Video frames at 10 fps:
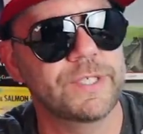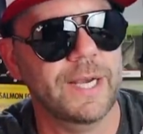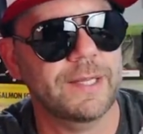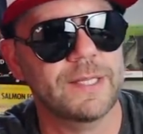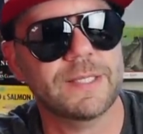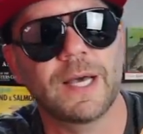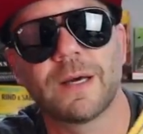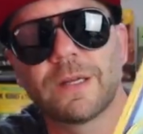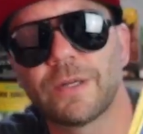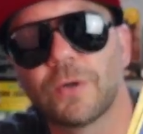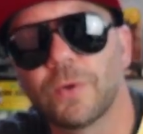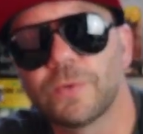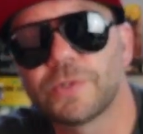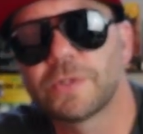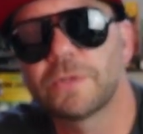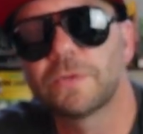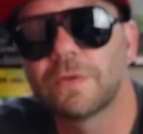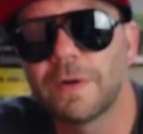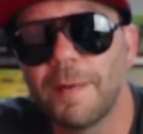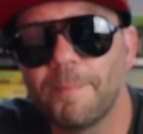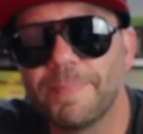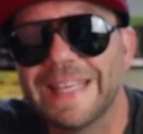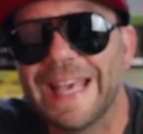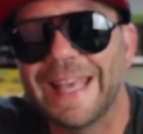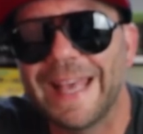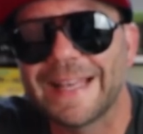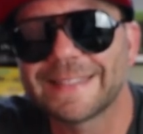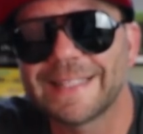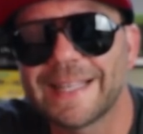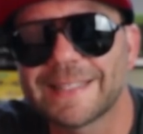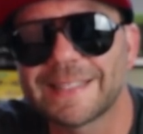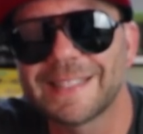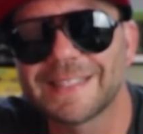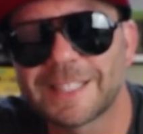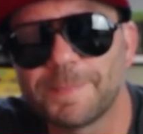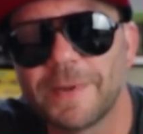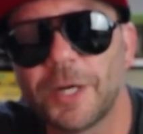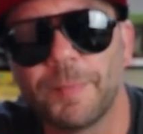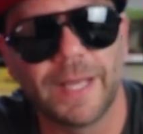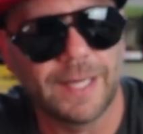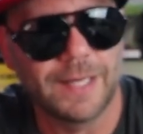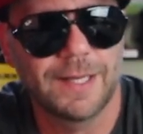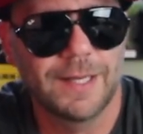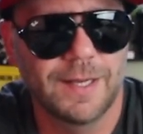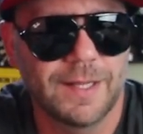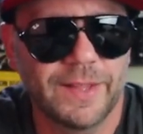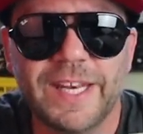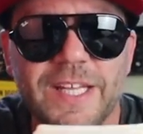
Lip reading: check this out. An old school Bassin spinnerbait. They